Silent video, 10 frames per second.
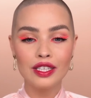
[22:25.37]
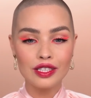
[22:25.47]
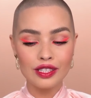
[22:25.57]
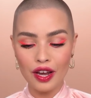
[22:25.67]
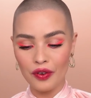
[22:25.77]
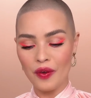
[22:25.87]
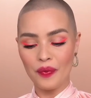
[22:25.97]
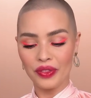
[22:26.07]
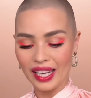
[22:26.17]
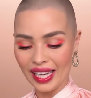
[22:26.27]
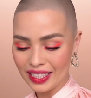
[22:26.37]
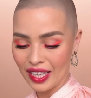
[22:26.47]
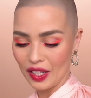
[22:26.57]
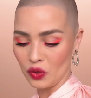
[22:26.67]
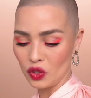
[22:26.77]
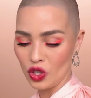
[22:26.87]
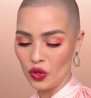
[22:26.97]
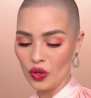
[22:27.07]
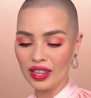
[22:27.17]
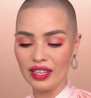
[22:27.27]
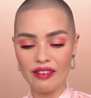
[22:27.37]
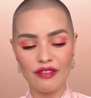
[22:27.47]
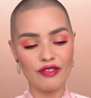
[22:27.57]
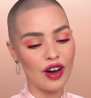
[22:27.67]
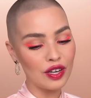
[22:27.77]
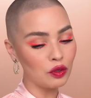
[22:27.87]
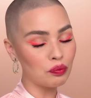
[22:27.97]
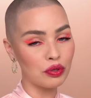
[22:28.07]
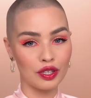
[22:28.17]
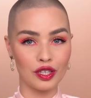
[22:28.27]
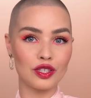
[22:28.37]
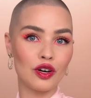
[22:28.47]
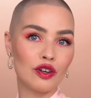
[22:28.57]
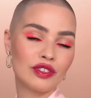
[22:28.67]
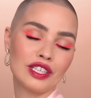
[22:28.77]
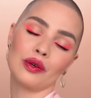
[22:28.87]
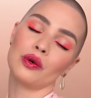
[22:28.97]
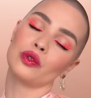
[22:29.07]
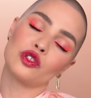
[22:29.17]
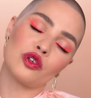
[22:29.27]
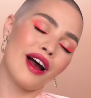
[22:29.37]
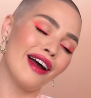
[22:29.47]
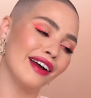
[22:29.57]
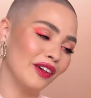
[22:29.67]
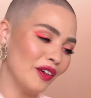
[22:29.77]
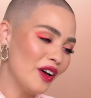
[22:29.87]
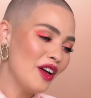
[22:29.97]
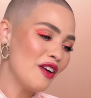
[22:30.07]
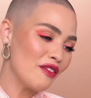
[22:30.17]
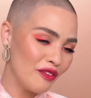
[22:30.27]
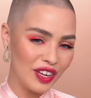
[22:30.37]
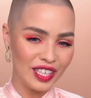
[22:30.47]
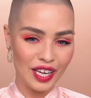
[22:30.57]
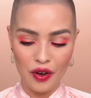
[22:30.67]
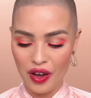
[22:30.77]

So let's get on to the final product of this whole trial video,